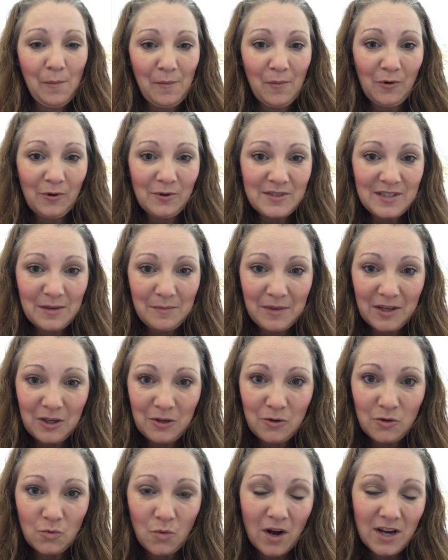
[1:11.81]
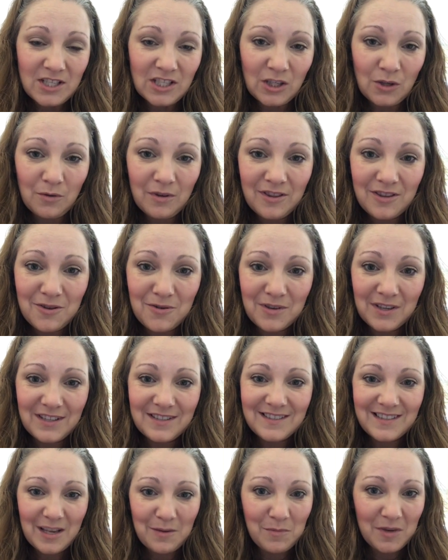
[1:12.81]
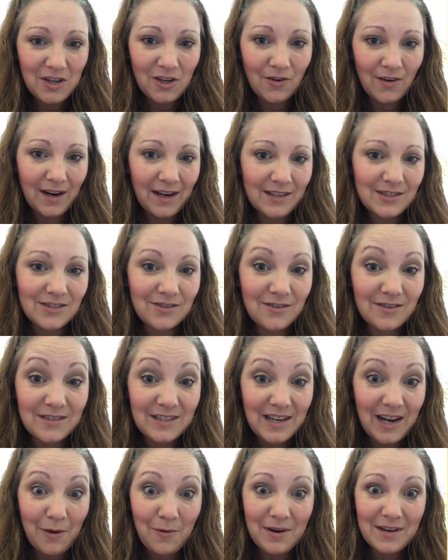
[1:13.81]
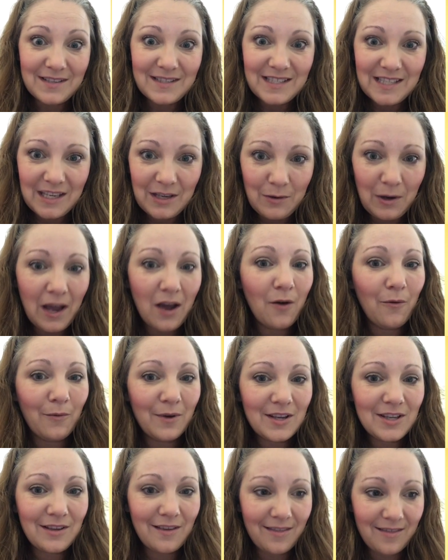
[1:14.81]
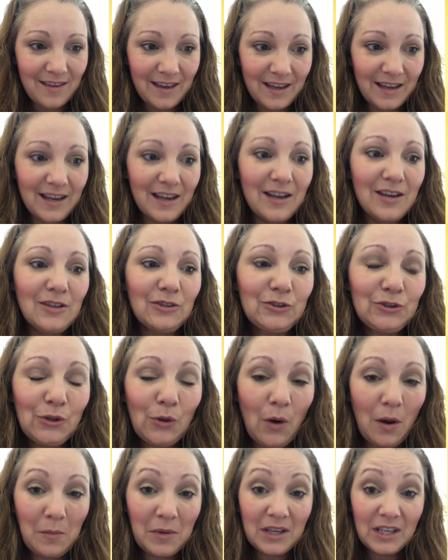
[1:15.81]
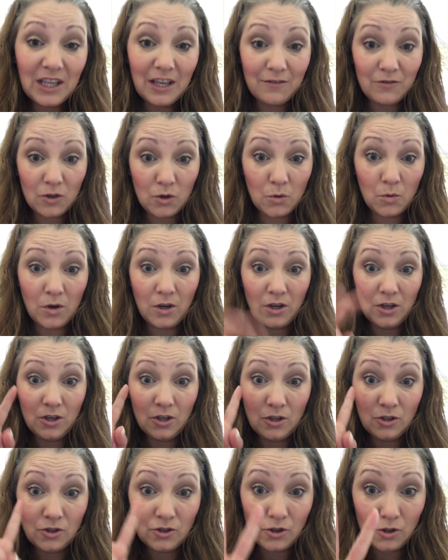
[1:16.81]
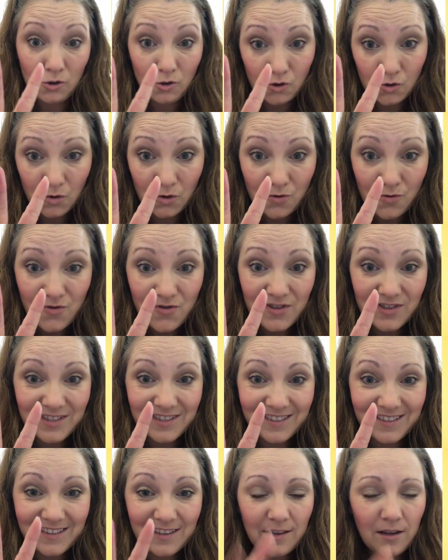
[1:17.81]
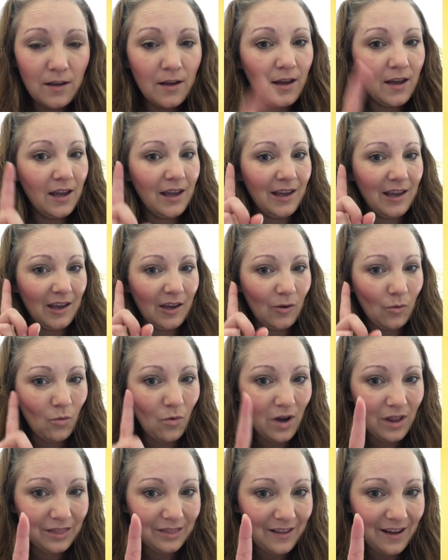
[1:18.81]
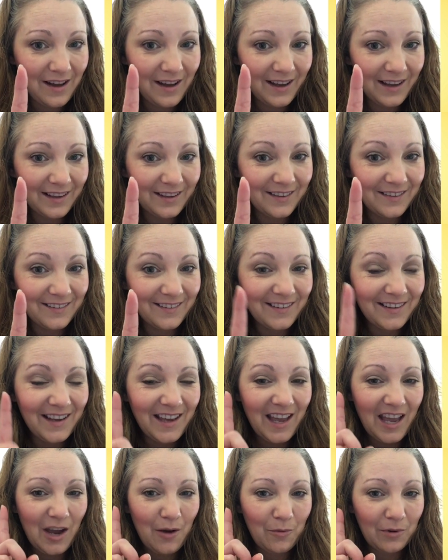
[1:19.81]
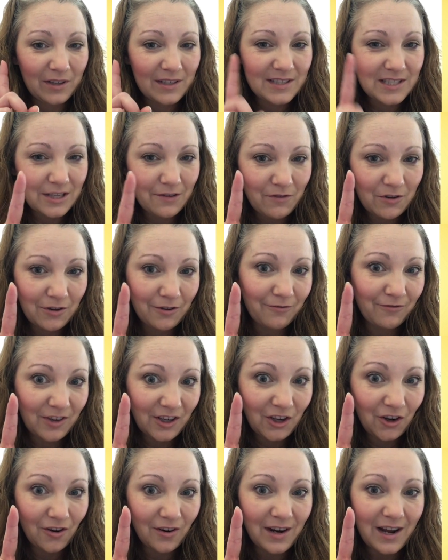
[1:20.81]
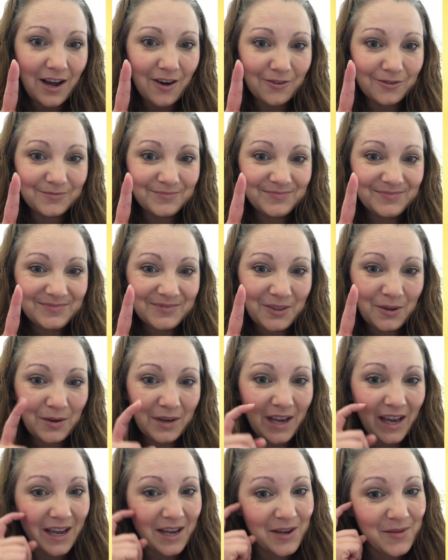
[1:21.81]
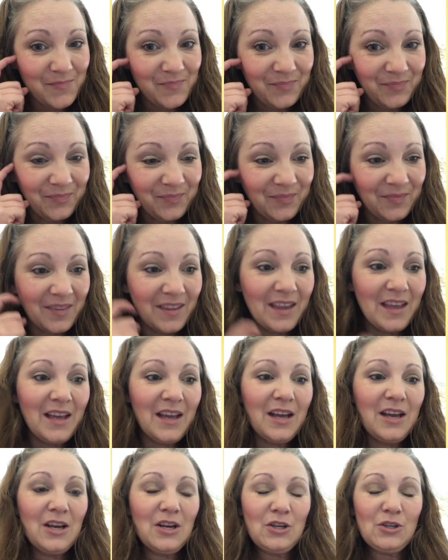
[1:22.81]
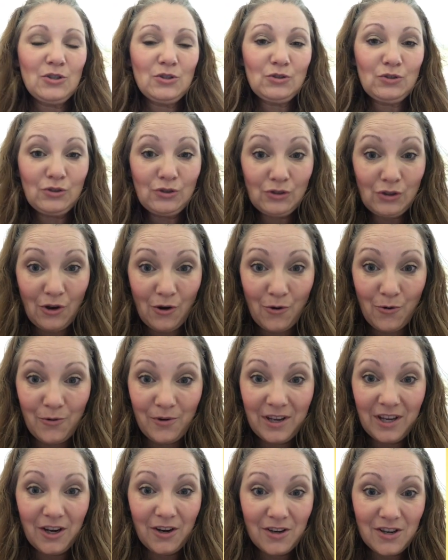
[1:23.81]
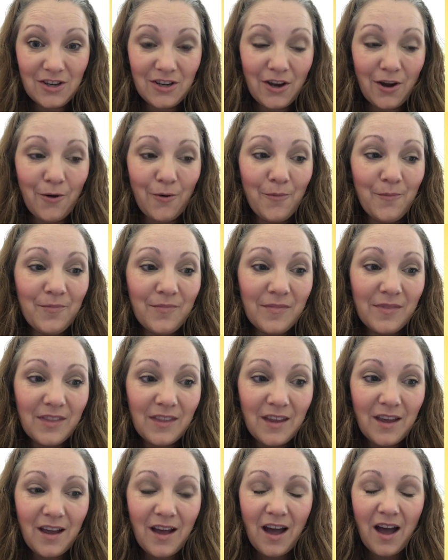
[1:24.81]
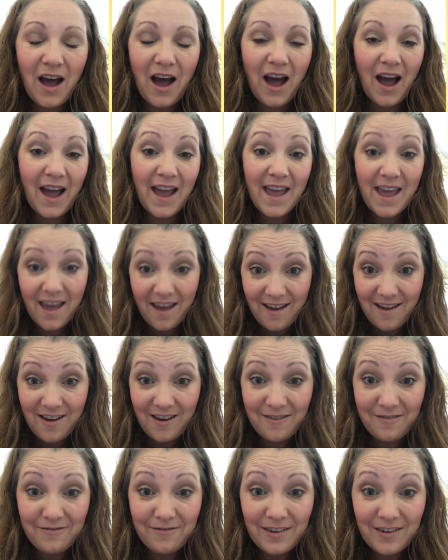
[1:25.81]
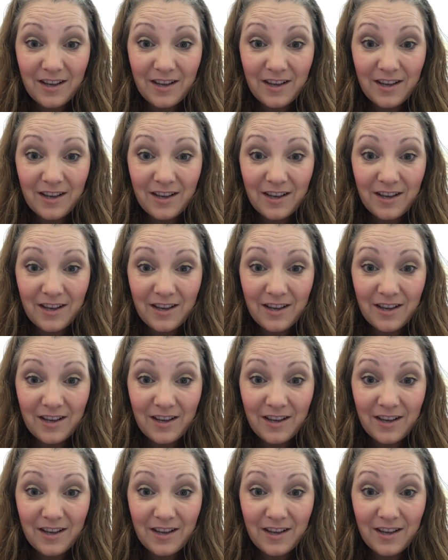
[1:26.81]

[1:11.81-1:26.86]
or somebody who's watching with you can send me your answers and I want to see what you think. So I'm going to give you two truths and one lie and we're going to see if you can figure it out. Okay? So here you go. I have